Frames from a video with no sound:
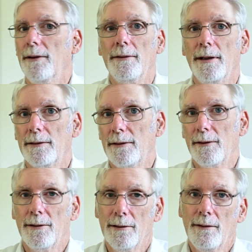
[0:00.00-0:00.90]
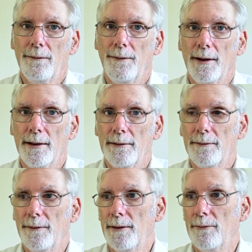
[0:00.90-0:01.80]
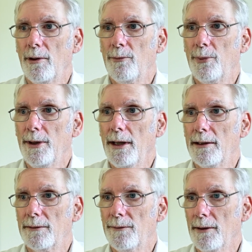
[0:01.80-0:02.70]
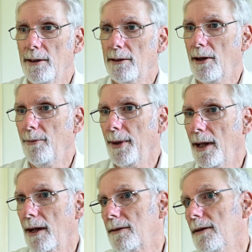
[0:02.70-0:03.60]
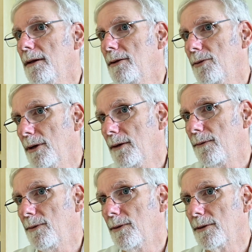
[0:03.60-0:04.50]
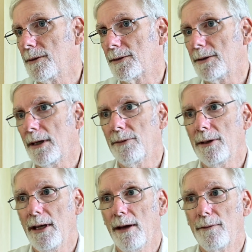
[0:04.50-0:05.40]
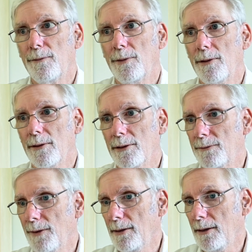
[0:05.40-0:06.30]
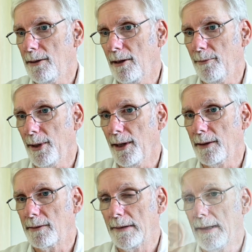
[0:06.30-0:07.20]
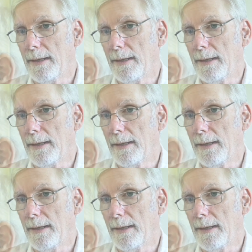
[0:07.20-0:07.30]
Like the 35 1.8 is fairly compact. The 24 to 70 f4 is fairly compact.